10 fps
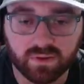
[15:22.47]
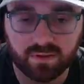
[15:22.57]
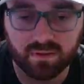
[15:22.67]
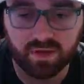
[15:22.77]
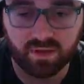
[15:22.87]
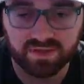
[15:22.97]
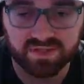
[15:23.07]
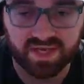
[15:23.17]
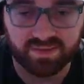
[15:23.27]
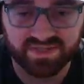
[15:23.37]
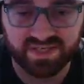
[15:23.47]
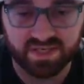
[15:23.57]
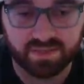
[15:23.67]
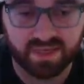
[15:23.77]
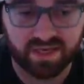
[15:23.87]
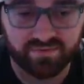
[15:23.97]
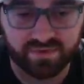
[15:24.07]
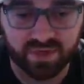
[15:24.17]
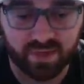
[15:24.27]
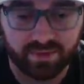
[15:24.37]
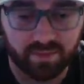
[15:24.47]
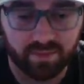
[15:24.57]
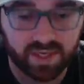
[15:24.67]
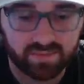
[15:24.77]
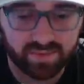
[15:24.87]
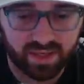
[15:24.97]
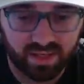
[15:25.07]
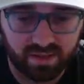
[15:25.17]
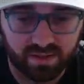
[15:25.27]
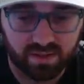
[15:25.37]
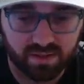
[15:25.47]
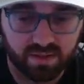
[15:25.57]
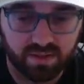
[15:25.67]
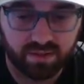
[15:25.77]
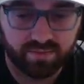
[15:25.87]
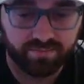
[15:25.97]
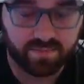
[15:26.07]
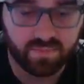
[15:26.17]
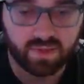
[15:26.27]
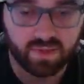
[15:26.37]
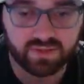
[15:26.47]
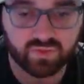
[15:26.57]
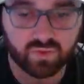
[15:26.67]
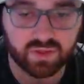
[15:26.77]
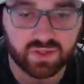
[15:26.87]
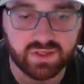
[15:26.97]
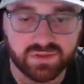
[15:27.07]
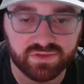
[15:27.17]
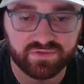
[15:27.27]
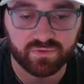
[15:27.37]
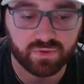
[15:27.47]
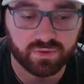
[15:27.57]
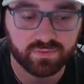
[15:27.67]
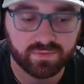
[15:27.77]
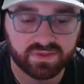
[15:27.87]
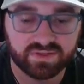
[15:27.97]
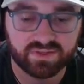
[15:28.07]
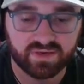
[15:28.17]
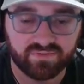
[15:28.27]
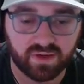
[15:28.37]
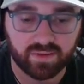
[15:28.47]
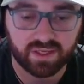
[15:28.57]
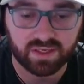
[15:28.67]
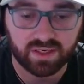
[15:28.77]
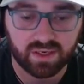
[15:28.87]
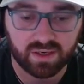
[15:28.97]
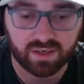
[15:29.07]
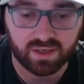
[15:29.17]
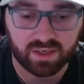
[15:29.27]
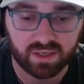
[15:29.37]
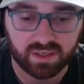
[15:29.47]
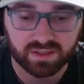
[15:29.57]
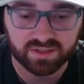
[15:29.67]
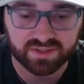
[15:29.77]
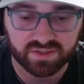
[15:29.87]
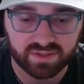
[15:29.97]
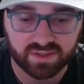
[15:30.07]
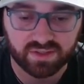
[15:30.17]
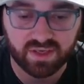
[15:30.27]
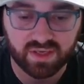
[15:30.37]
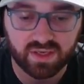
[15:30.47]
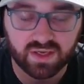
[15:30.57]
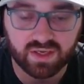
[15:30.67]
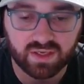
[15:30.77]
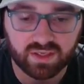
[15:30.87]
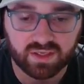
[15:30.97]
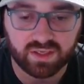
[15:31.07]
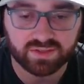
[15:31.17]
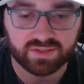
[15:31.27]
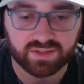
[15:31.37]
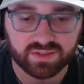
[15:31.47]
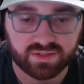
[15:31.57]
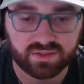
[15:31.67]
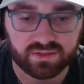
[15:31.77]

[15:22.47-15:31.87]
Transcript: the double tap Z command for dropping your backpack is really useful. Instead of coming in here and hitting discard, it's just